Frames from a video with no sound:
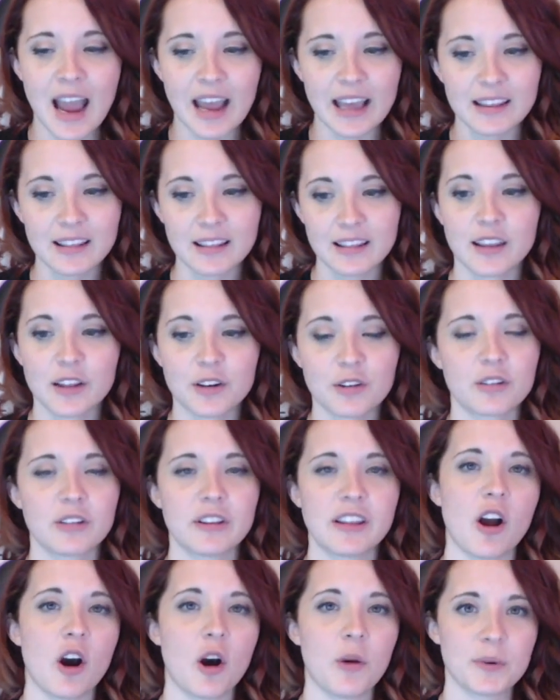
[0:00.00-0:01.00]
I
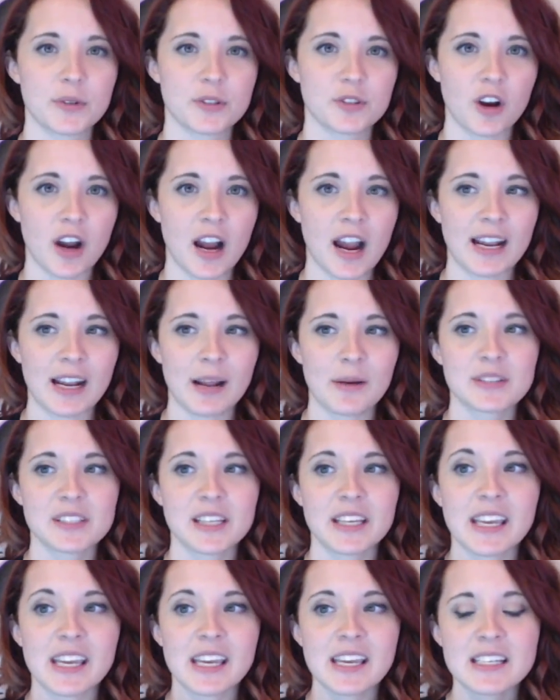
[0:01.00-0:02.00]
literally almost cried. I was
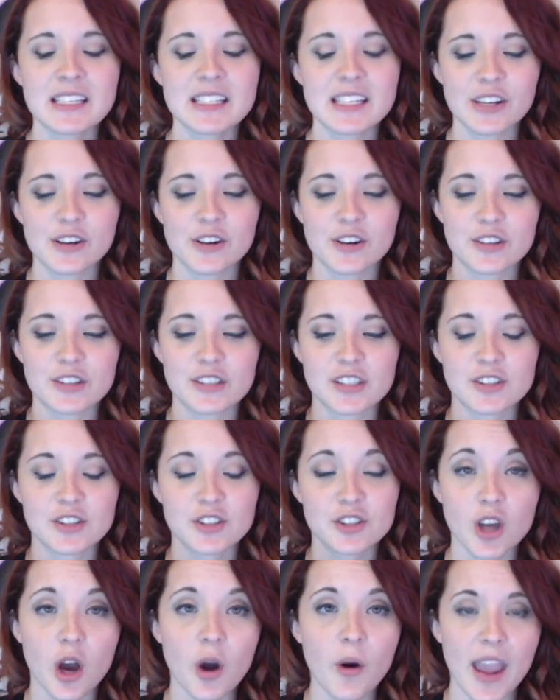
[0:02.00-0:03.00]
like in tears,
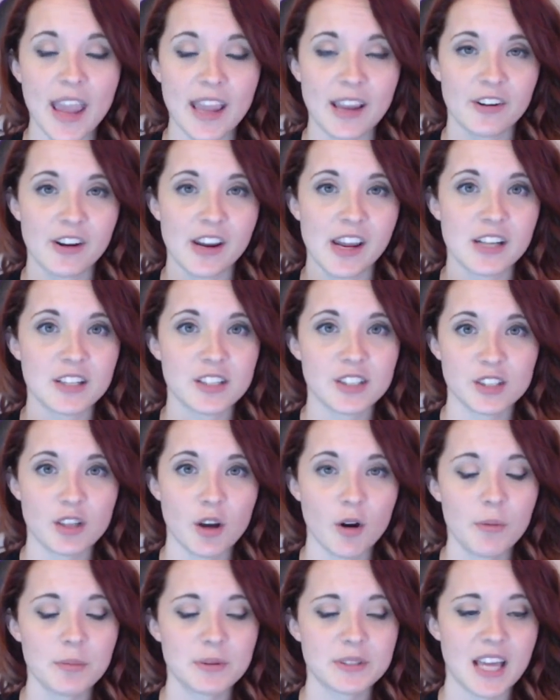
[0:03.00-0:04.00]
so angry and
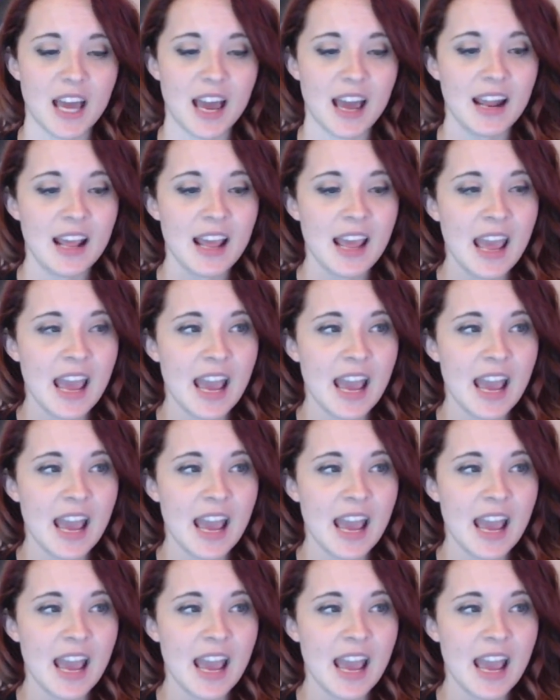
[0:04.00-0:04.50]
so upset,